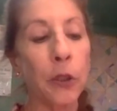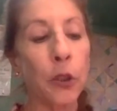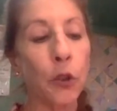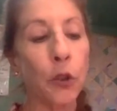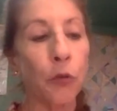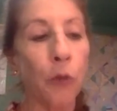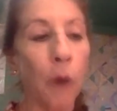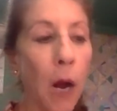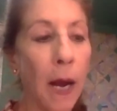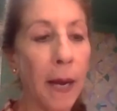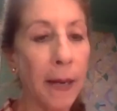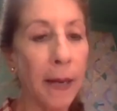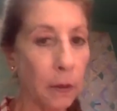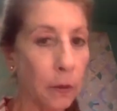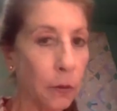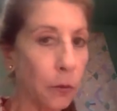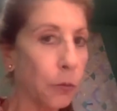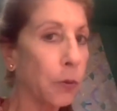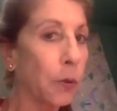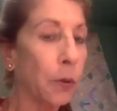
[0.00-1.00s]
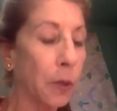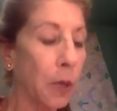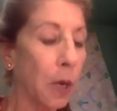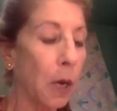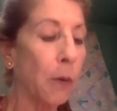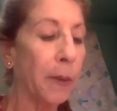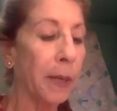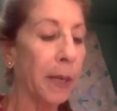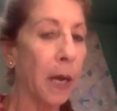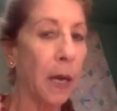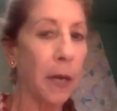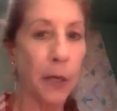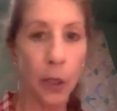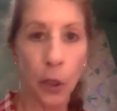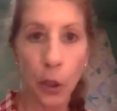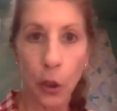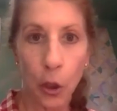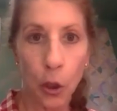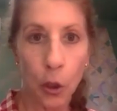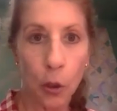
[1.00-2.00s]
trials are going on in
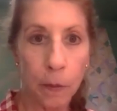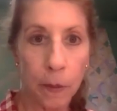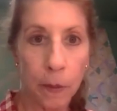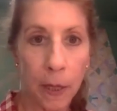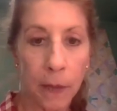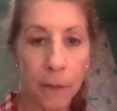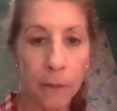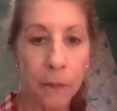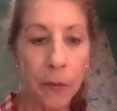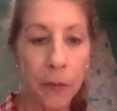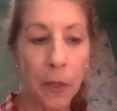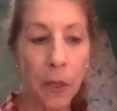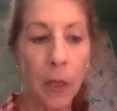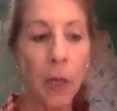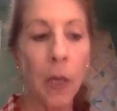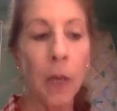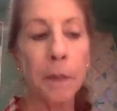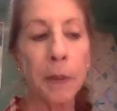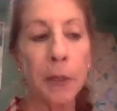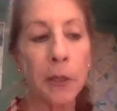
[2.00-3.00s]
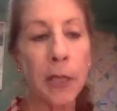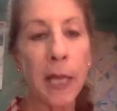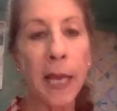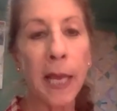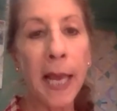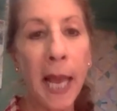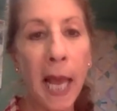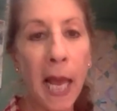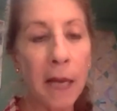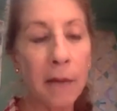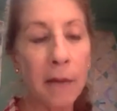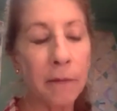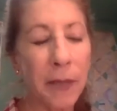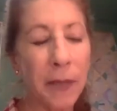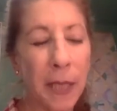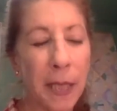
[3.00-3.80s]
Cuba, because they have